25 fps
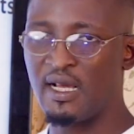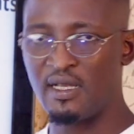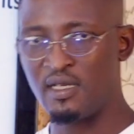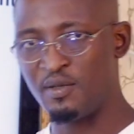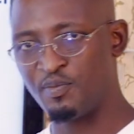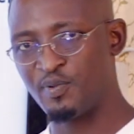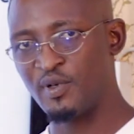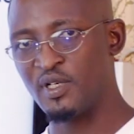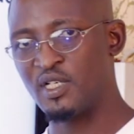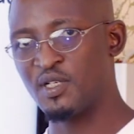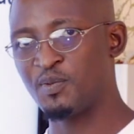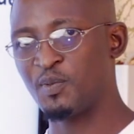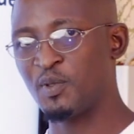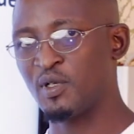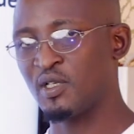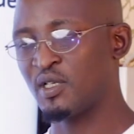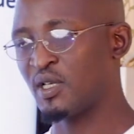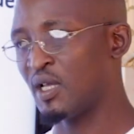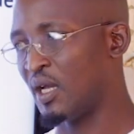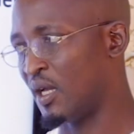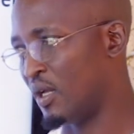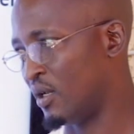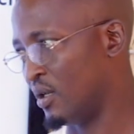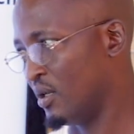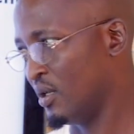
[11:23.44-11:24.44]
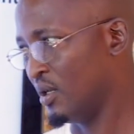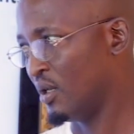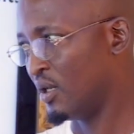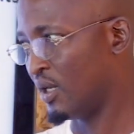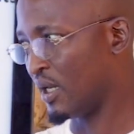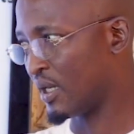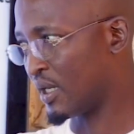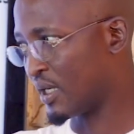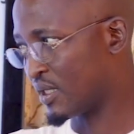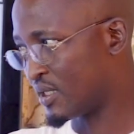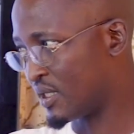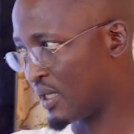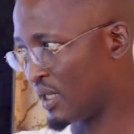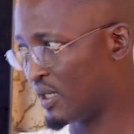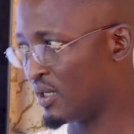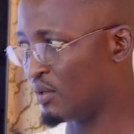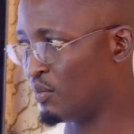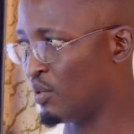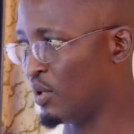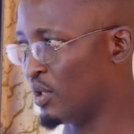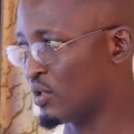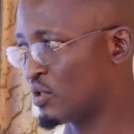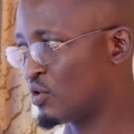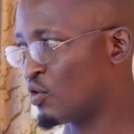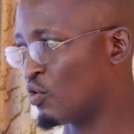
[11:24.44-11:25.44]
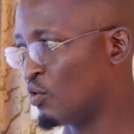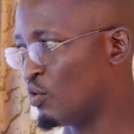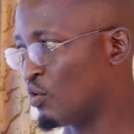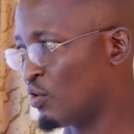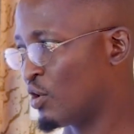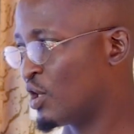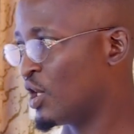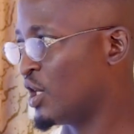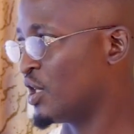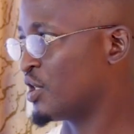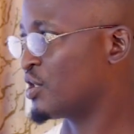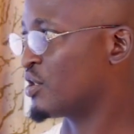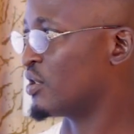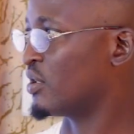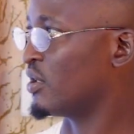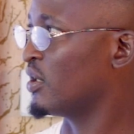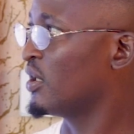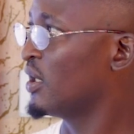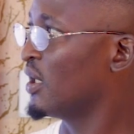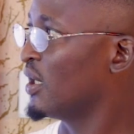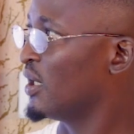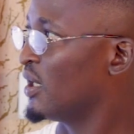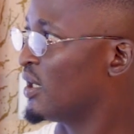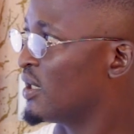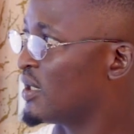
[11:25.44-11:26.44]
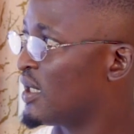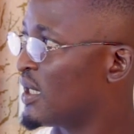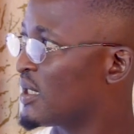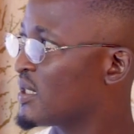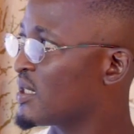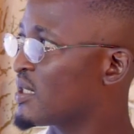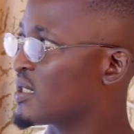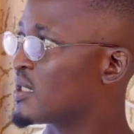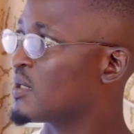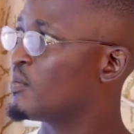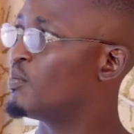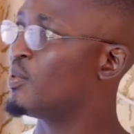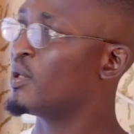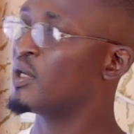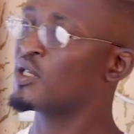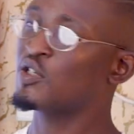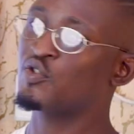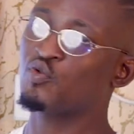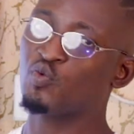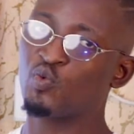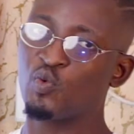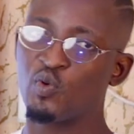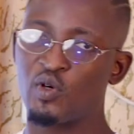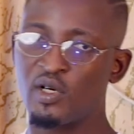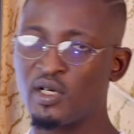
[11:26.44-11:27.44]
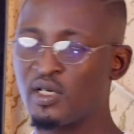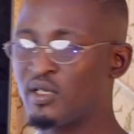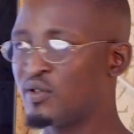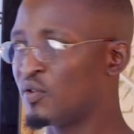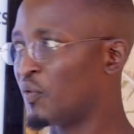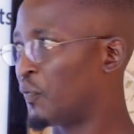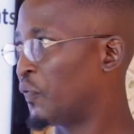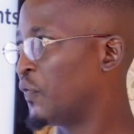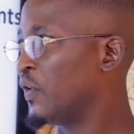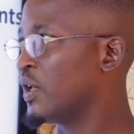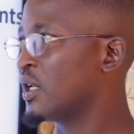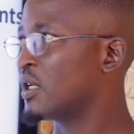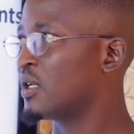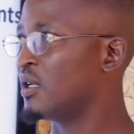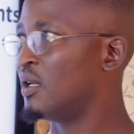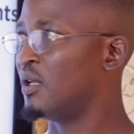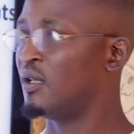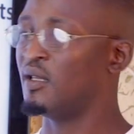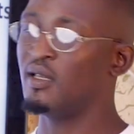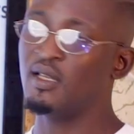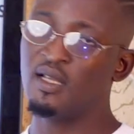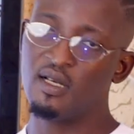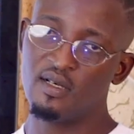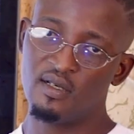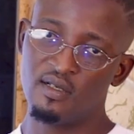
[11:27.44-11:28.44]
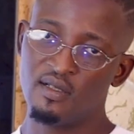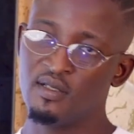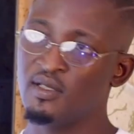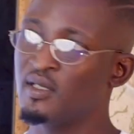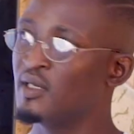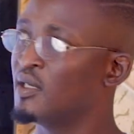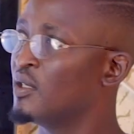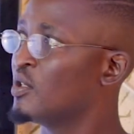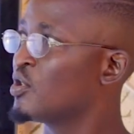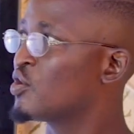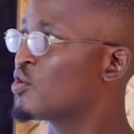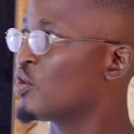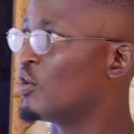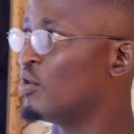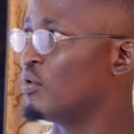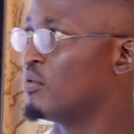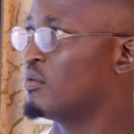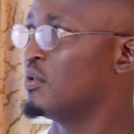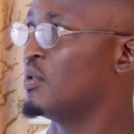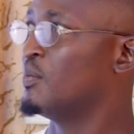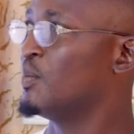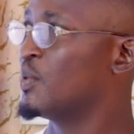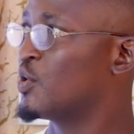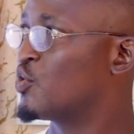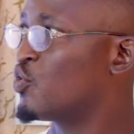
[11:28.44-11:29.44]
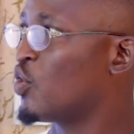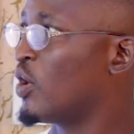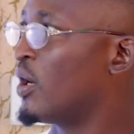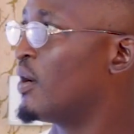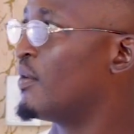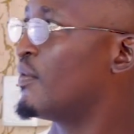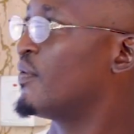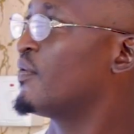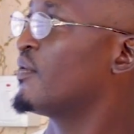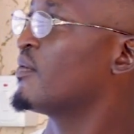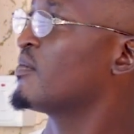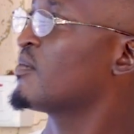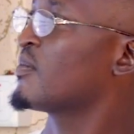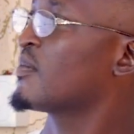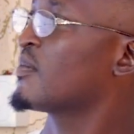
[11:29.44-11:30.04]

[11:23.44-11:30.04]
at the principal's car. Like I said about collocation, that is the best word to fit in there. So, number 12.